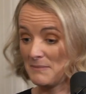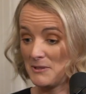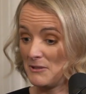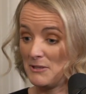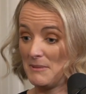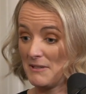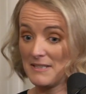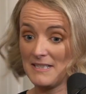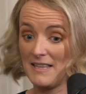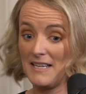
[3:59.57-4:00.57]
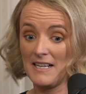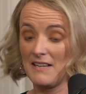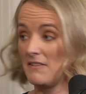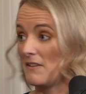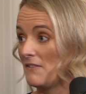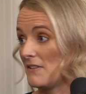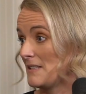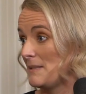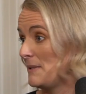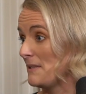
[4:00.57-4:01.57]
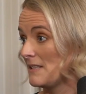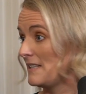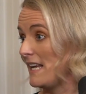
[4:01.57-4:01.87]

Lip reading: So to be honest, I I fell for the spiel that